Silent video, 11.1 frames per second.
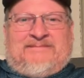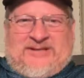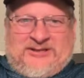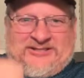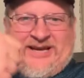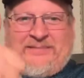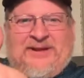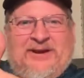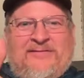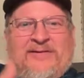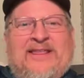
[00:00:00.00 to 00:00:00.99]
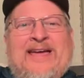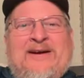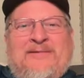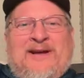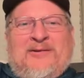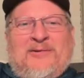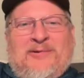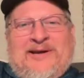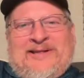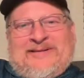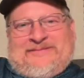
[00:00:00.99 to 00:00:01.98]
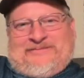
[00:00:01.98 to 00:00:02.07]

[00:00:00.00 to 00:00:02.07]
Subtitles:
Good time of year for that with all the weather.